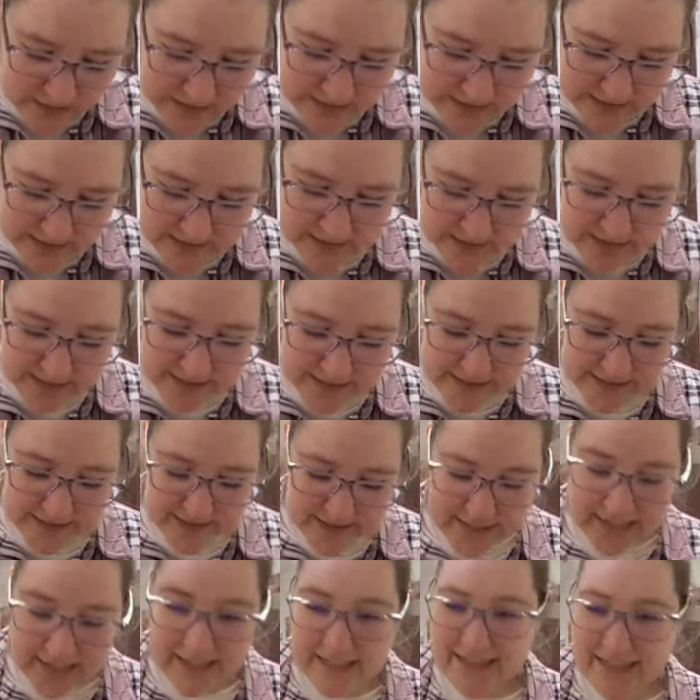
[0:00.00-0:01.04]
Is
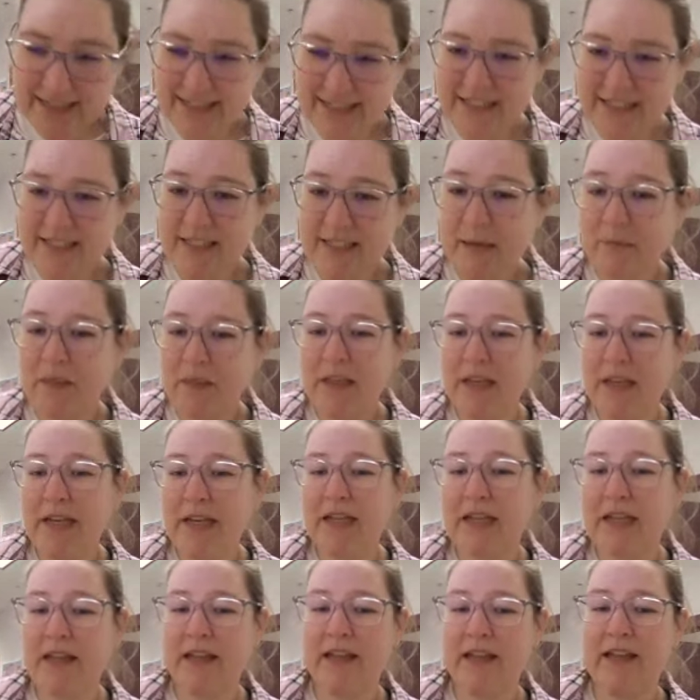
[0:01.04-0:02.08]
that it's
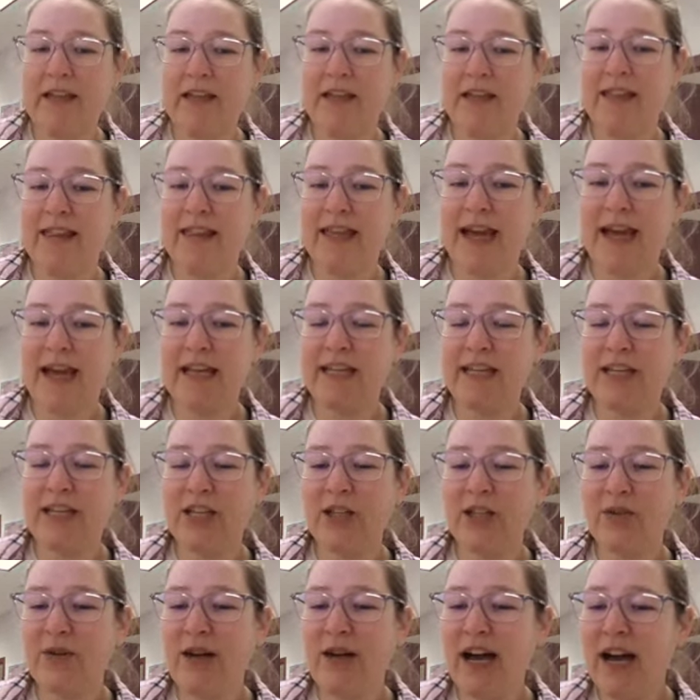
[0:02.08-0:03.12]
something that
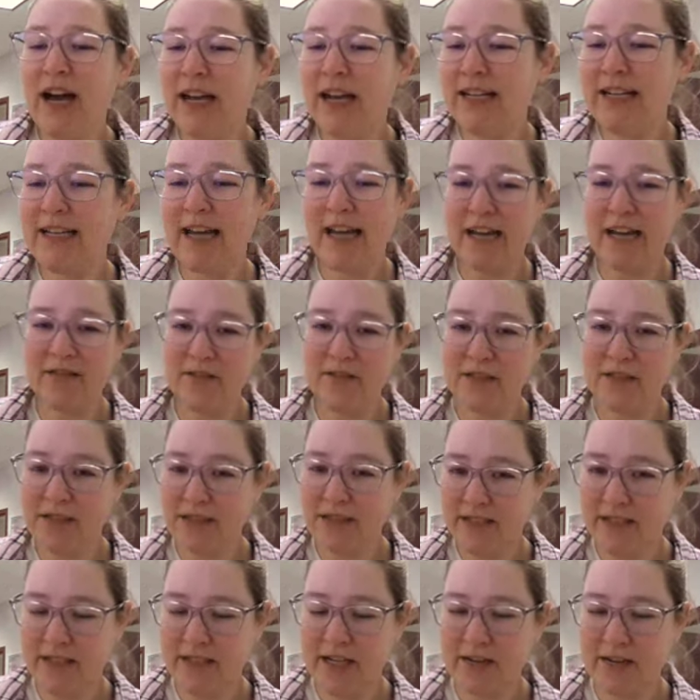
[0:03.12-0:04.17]
you kind of have to
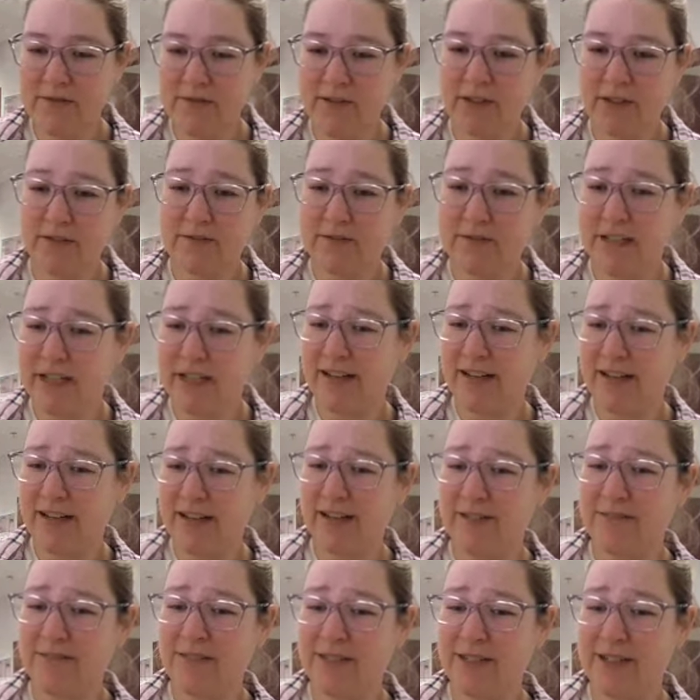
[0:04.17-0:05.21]
discover and figure
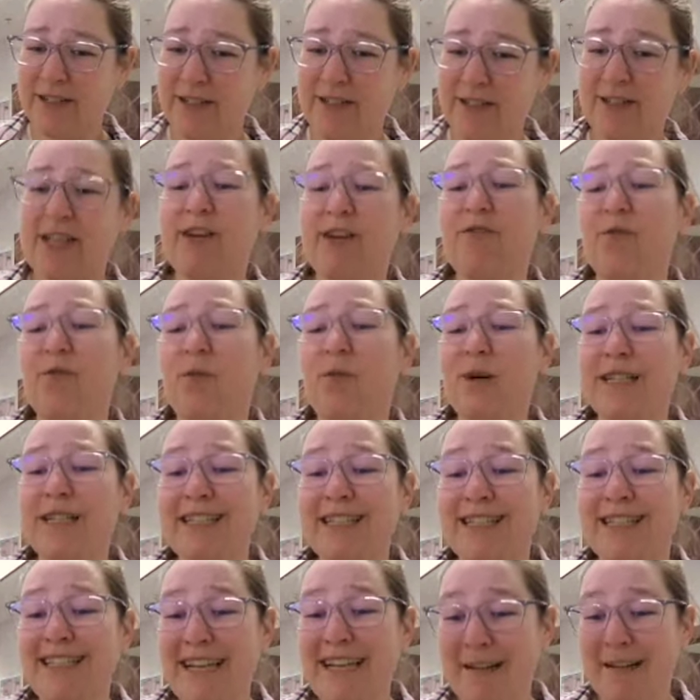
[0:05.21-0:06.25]
out for yourself. What
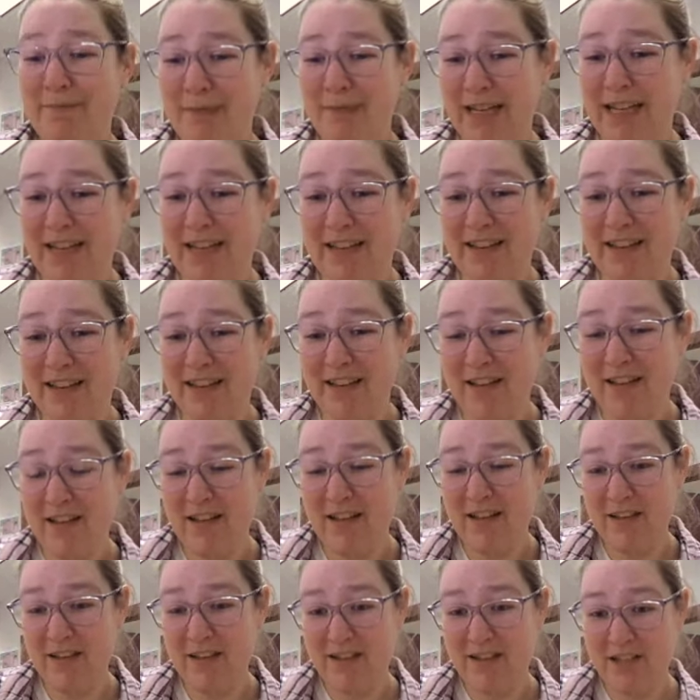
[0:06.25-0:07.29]
does that mean
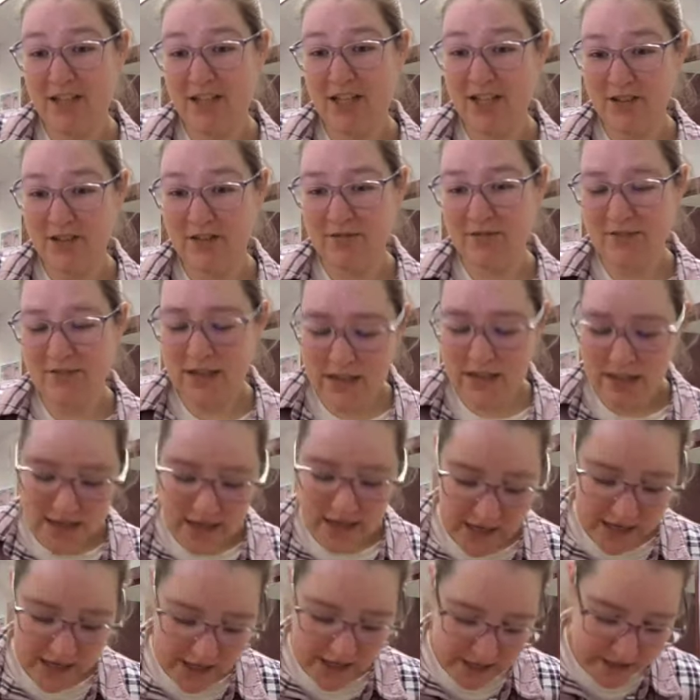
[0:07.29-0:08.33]
to you?
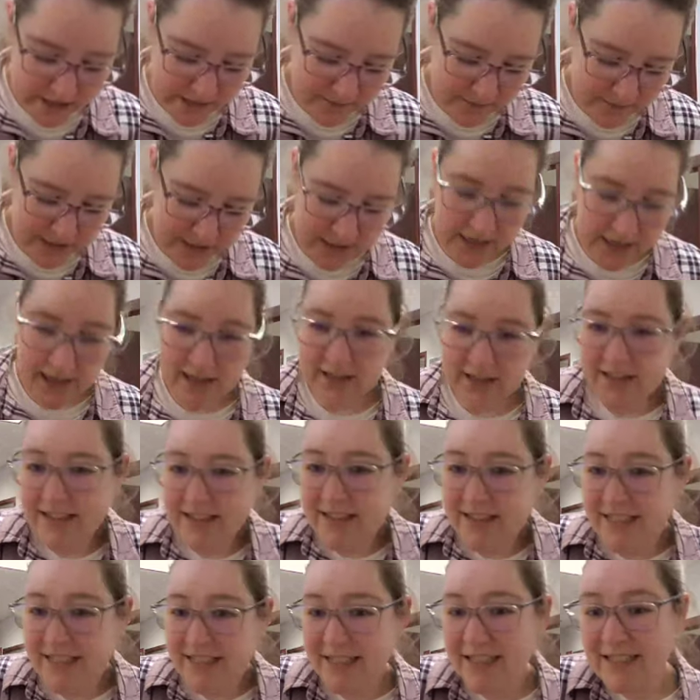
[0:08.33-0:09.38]
Again,
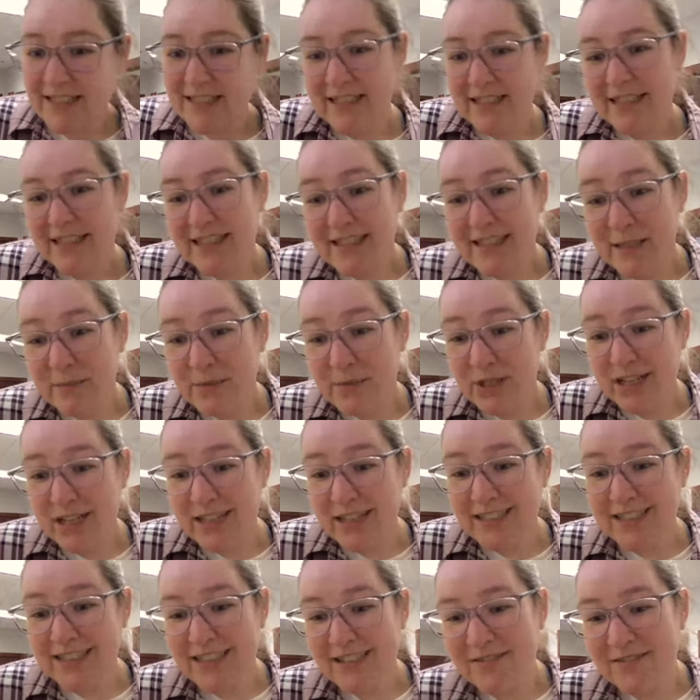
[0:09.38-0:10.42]
because it's
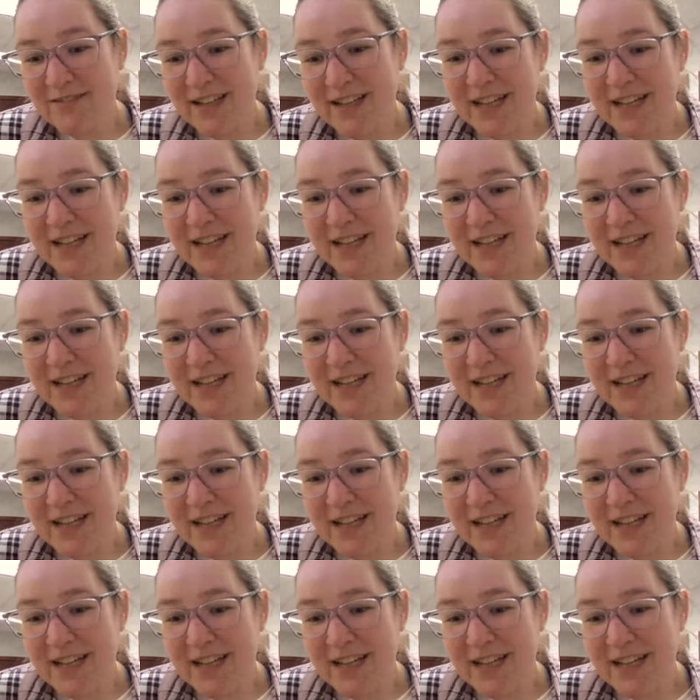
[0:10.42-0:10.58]
objective.